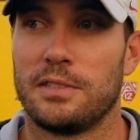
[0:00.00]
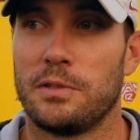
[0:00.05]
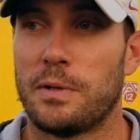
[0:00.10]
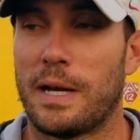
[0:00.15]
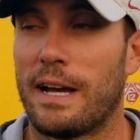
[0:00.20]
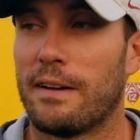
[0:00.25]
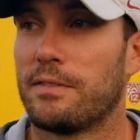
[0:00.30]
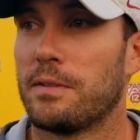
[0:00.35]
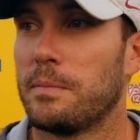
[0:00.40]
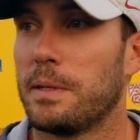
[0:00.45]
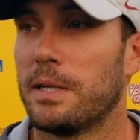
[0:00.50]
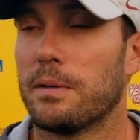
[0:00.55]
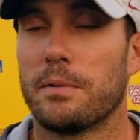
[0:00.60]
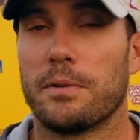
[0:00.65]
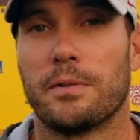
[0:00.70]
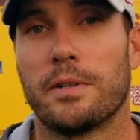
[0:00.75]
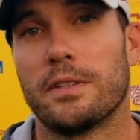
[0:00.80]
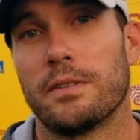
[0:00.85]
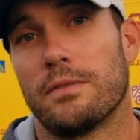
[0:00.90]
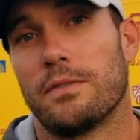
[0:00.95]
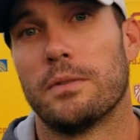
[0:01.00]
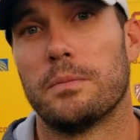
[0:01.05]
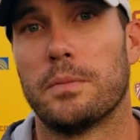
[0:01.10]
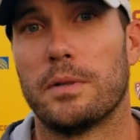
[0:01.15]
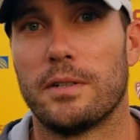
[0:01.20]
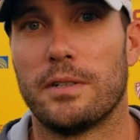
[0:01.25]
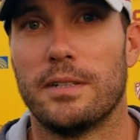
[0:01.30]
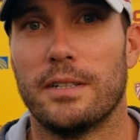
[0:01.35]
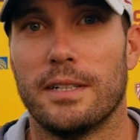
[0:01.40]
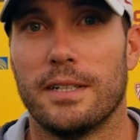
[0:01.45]
You have to be able to run the
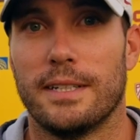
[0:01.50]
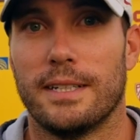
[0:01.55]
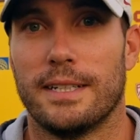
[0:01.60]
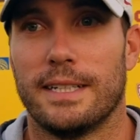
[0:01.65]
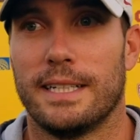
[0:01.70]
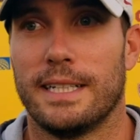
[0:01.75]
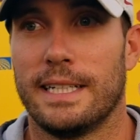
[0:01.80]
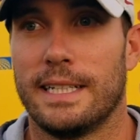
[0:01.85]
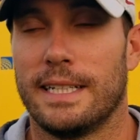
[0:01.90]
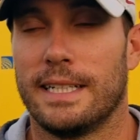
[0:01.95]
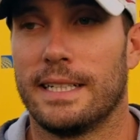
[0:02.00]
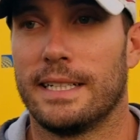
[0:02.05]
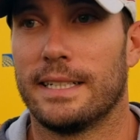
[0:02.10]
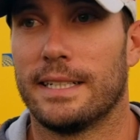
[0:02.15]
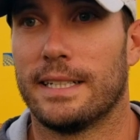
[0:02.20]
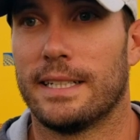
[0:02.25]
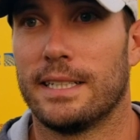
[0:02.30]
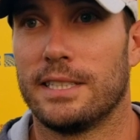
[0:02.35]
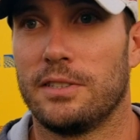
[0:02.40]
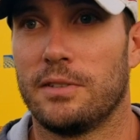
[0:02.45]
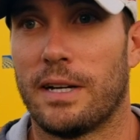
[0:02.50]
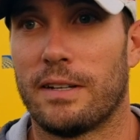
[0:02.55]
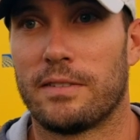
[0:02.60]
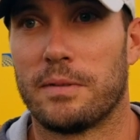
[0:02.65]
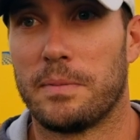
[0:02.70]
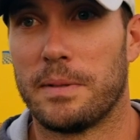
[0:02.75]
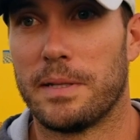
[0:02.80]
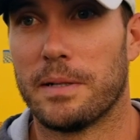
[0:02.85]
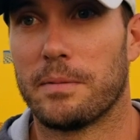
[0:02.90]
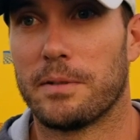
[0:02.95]
football. And you
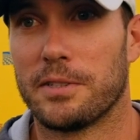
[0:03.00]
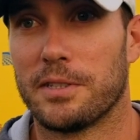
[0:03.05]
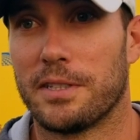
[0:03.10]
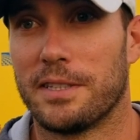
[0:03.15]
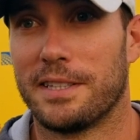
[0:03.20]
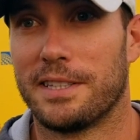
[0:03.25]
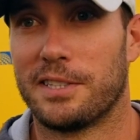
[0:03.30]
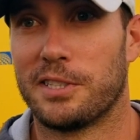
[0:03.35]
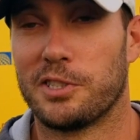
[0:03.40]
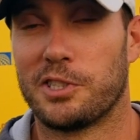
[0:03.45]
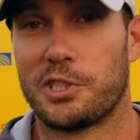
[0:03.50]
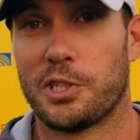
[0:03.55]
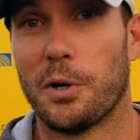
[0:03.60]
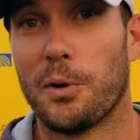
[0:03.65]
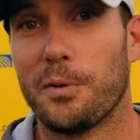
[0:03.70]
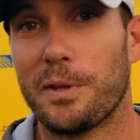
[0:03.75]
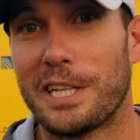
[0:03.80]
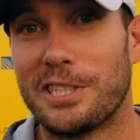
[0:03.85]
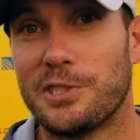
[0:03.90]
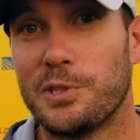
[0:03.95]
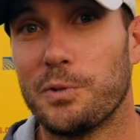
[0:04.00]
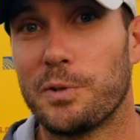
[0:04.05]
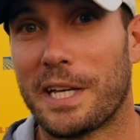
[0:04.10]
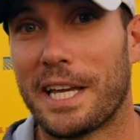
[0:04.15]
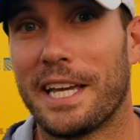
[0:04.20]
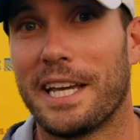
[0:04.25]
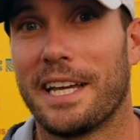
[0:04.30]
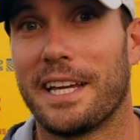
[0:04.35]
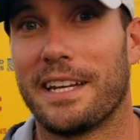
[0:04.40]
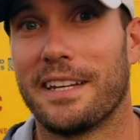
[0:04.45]
have to be able to show that you
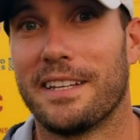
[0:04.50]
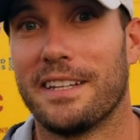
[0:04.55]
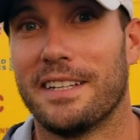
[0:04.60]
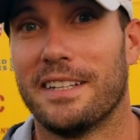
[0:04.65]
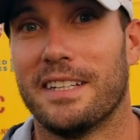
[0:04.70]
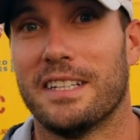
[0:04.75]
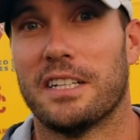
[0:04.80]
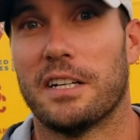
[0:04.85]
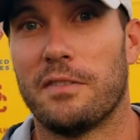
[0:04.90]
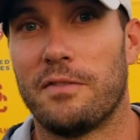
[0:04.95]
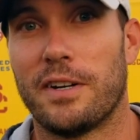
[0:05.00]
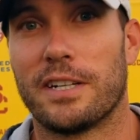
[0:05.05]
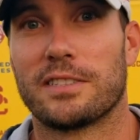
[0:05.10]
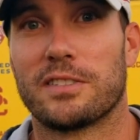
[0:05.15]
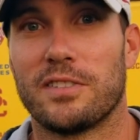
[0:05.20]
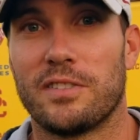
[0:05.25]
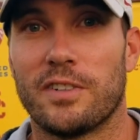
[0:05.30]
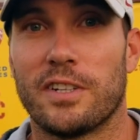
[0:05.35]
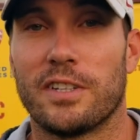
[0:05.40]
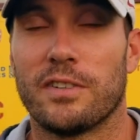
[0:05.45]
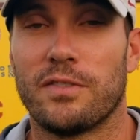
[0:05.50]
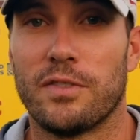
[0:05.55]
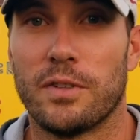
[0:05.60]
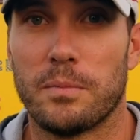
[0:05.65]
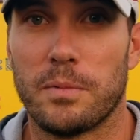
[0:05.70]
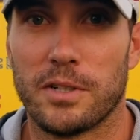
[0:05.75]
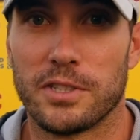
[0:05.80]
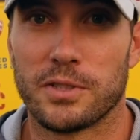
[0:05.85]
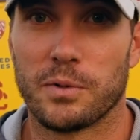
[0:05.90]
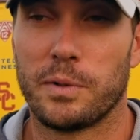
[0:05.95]
can effectively run the
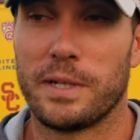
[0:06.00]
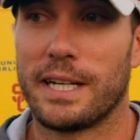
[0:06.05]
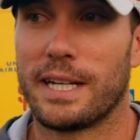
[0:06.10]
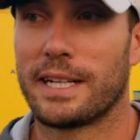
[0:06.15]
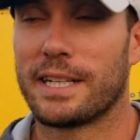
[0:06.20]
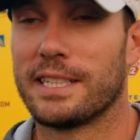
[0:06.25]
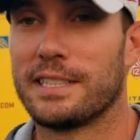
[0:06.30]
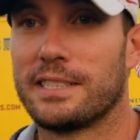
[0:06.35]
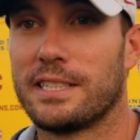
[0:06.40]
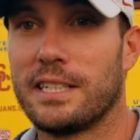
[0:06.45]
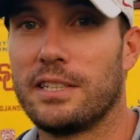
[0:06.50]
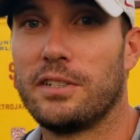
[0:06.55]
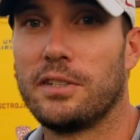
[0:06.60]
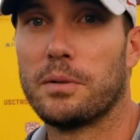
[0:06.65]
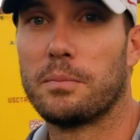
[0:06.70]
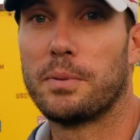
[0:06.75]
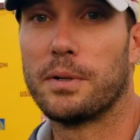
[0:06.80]
football. So we got to continue to